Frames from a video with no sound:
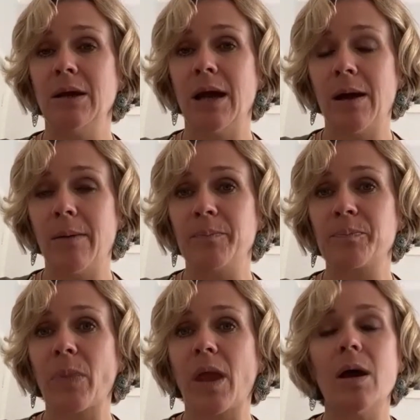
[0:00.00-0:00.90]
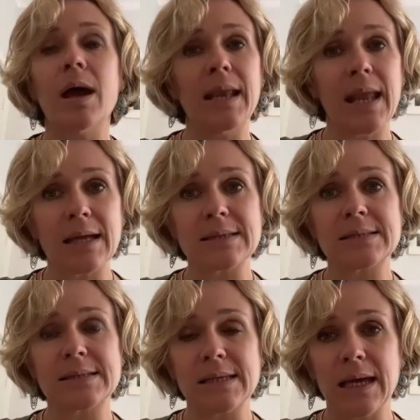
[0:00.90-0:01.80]

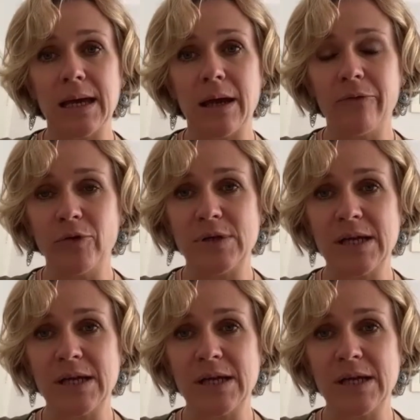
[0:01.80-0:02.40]
announced a few